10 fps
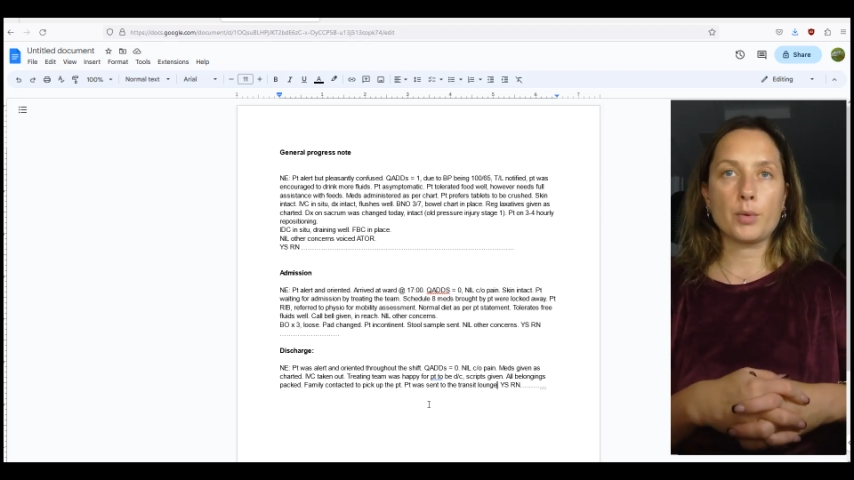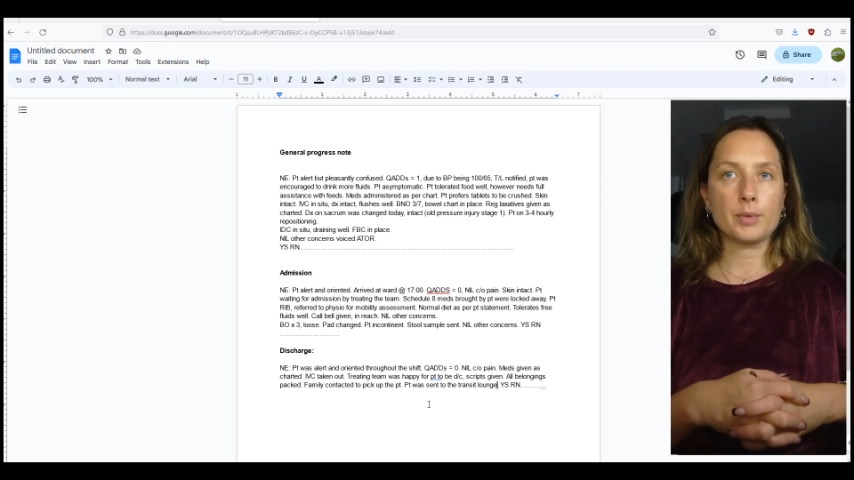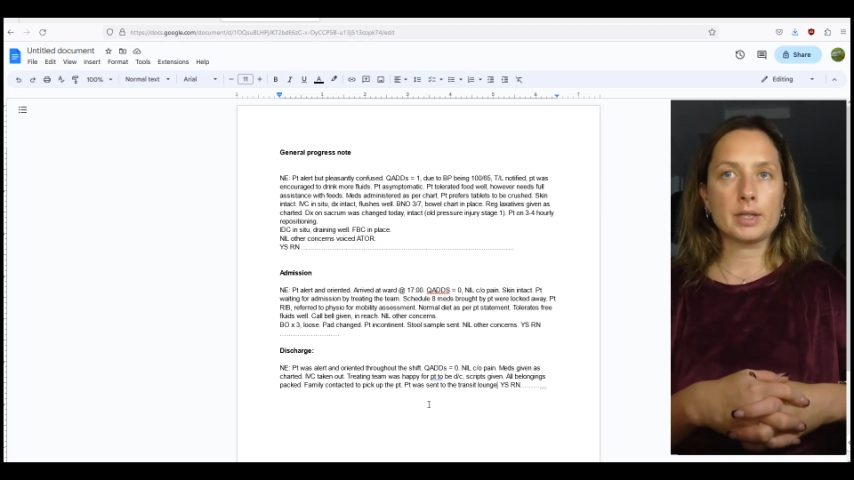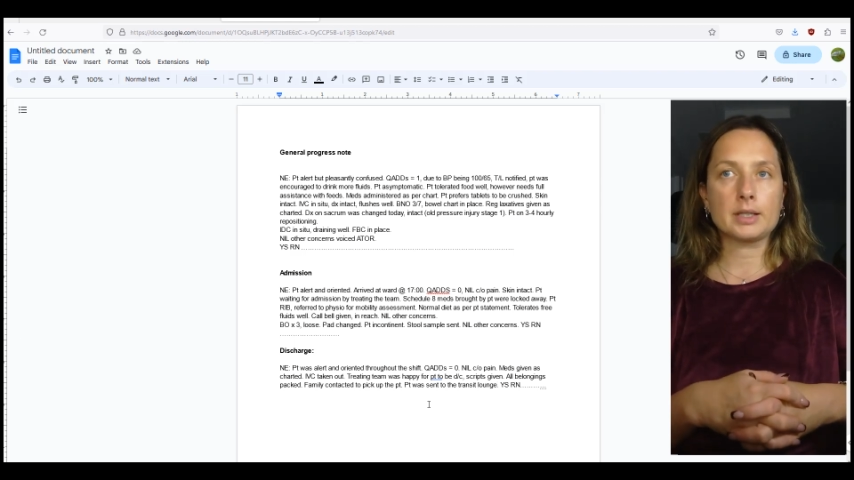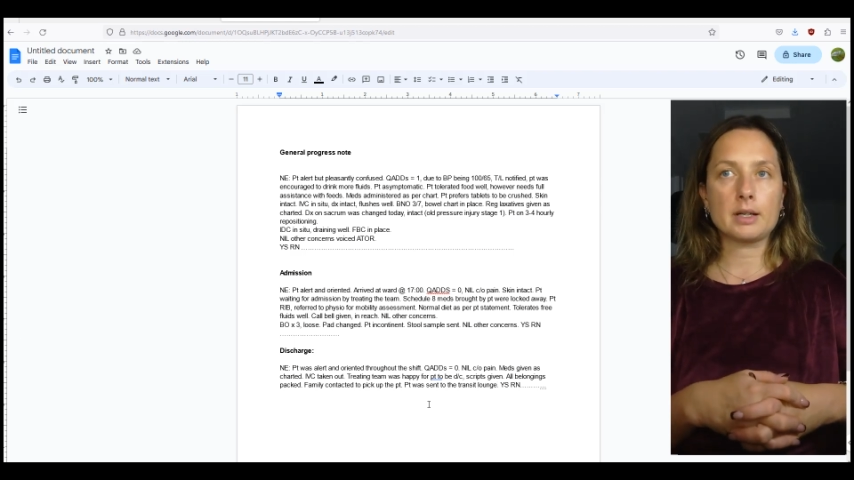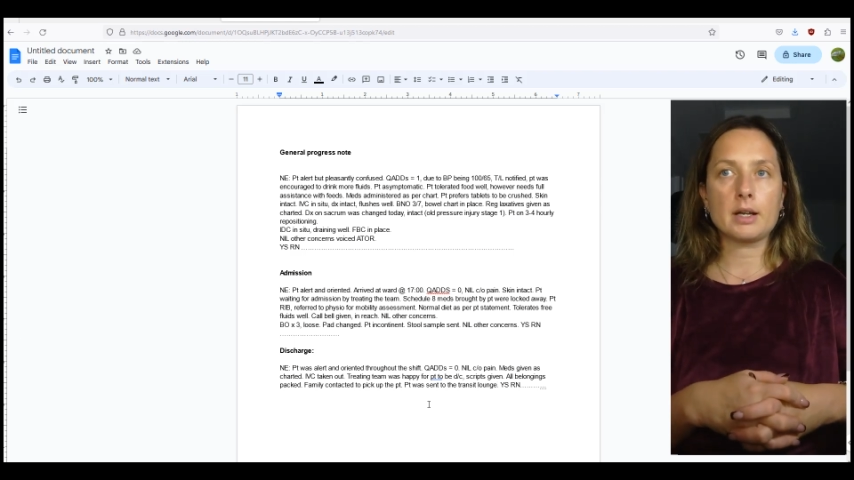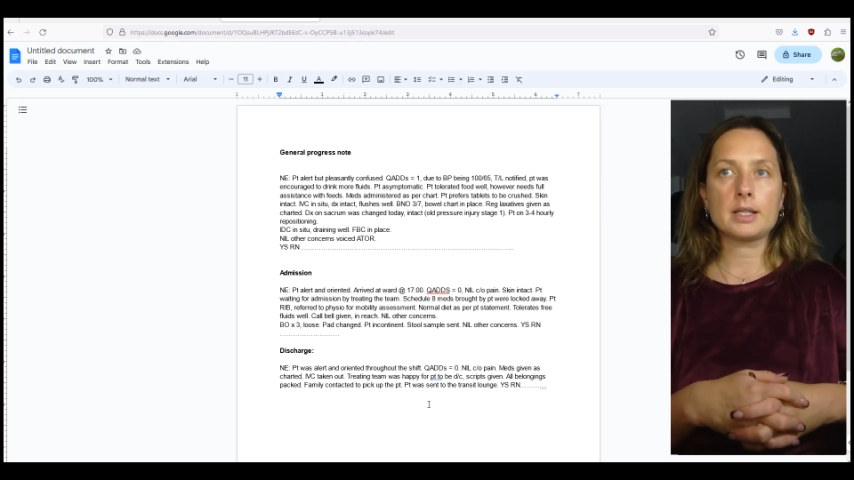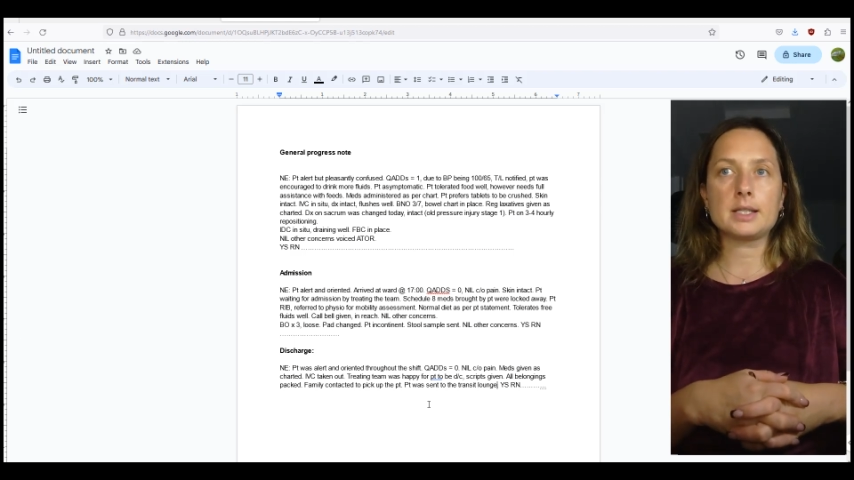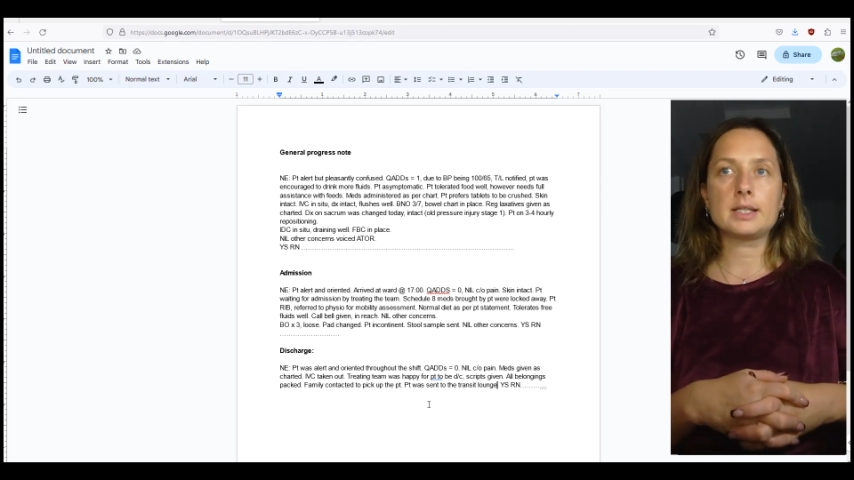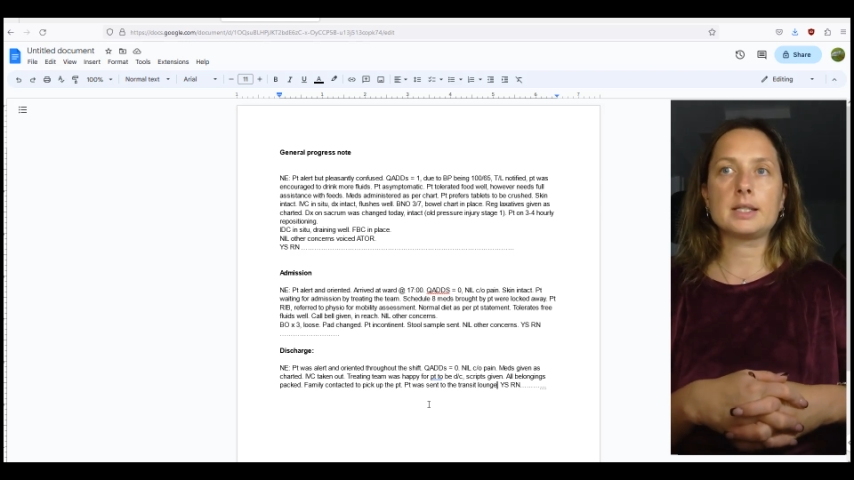permanent
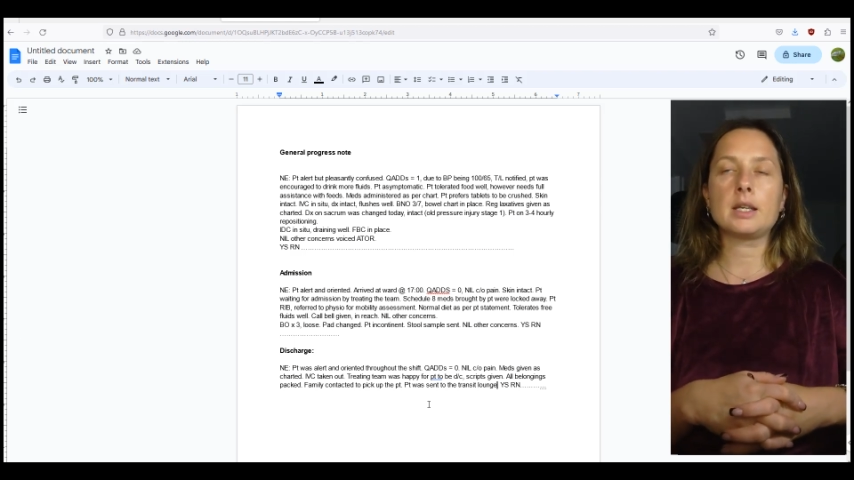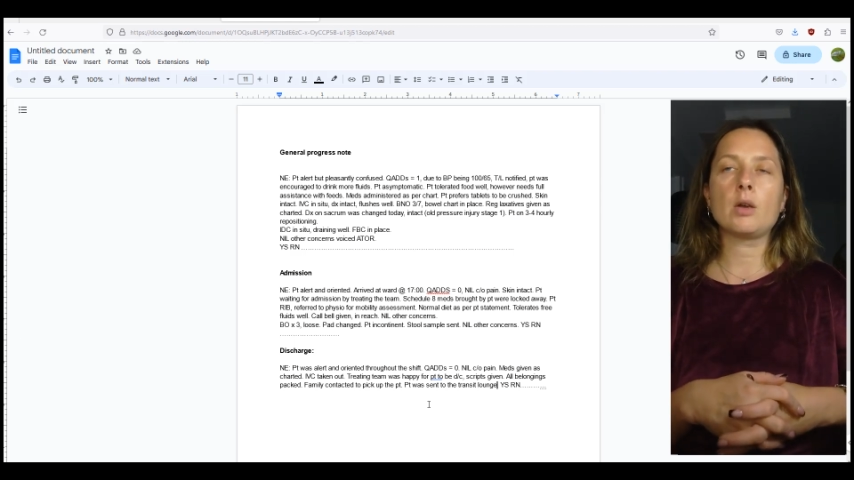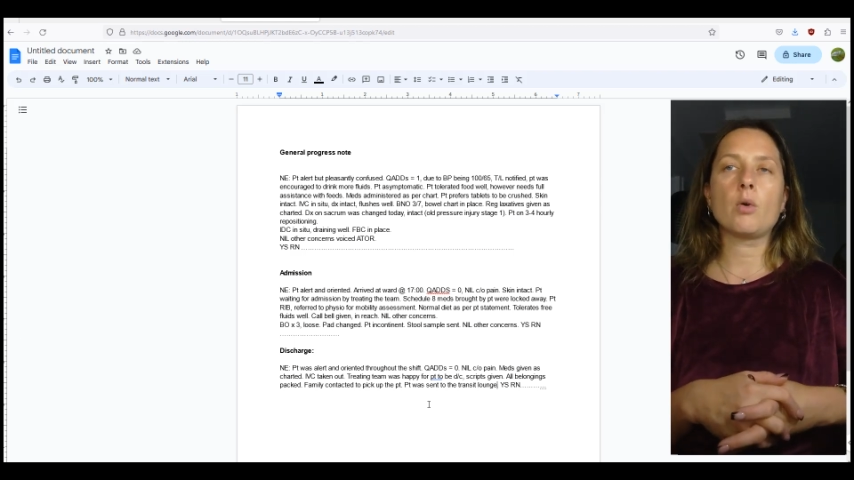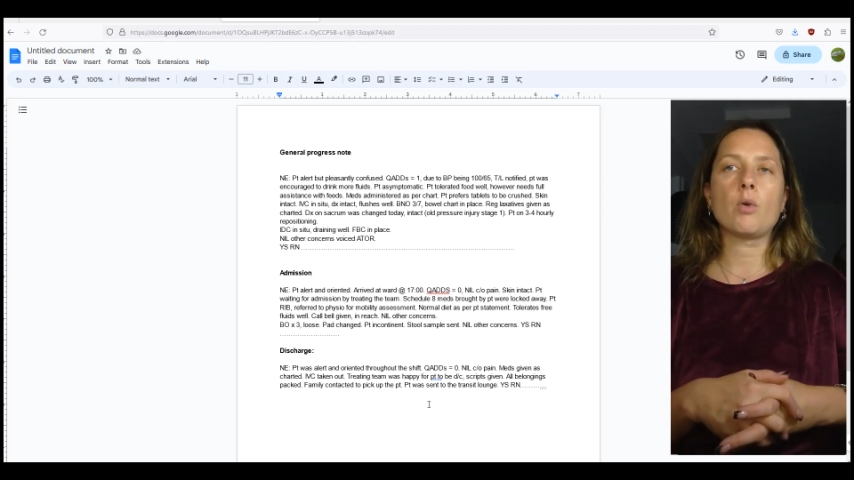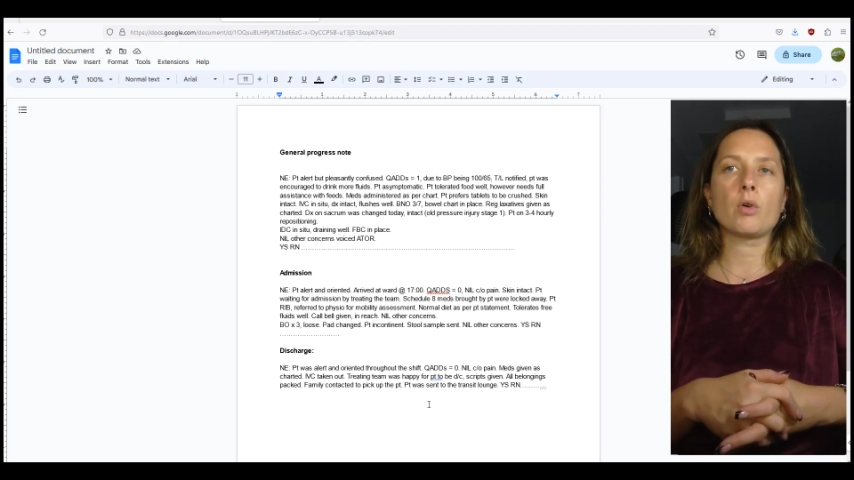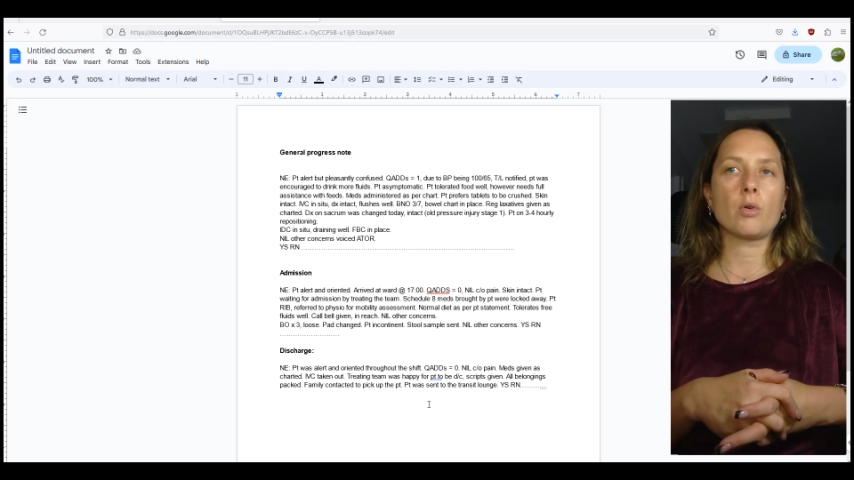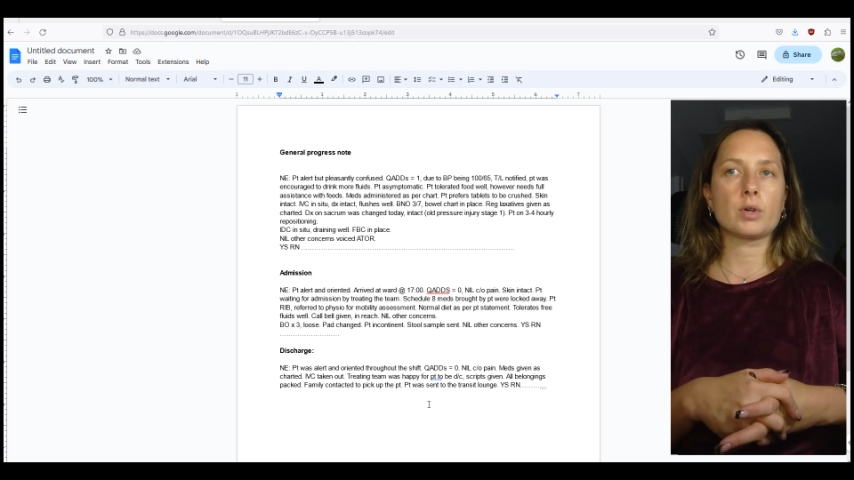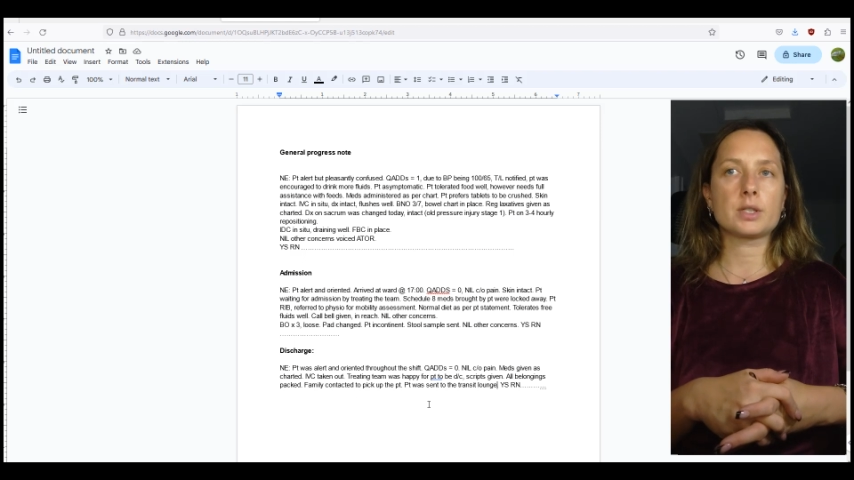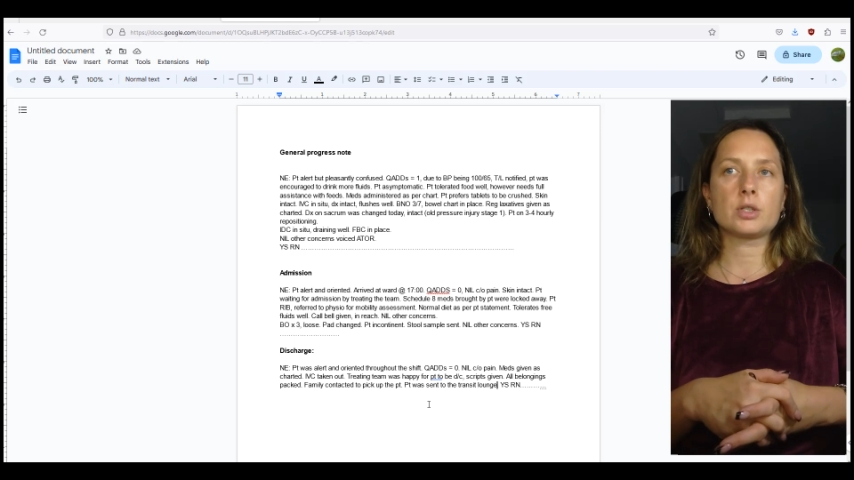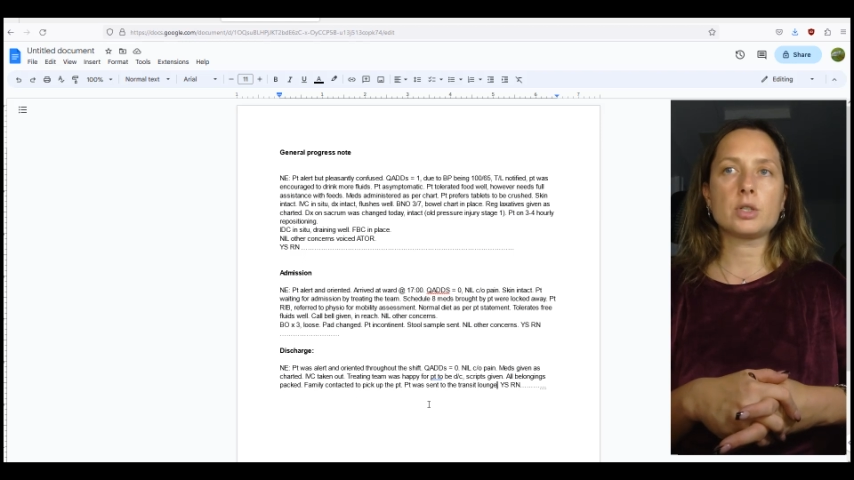IDC, or
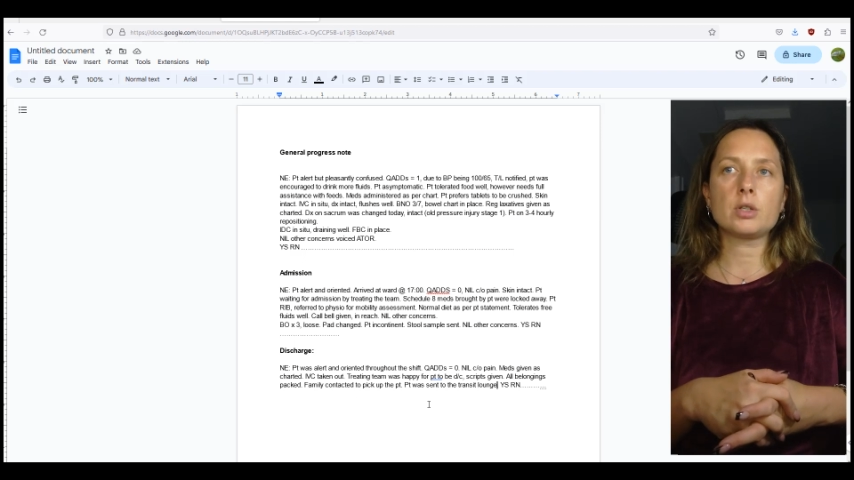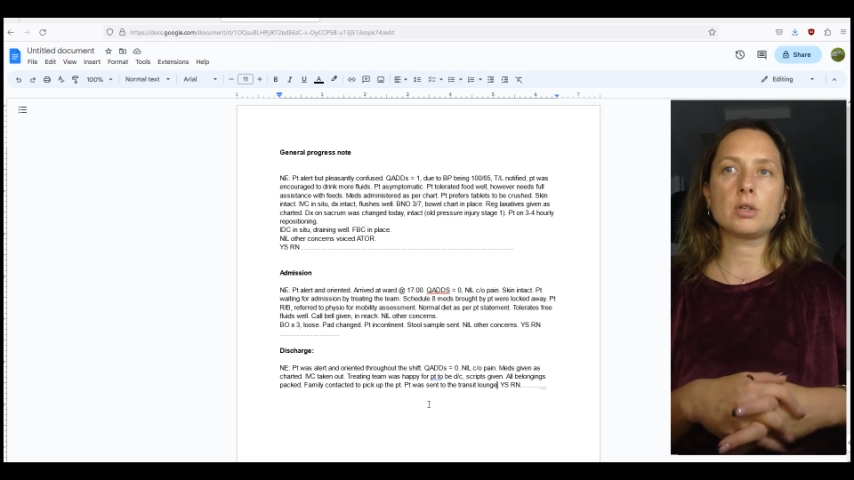oxygen.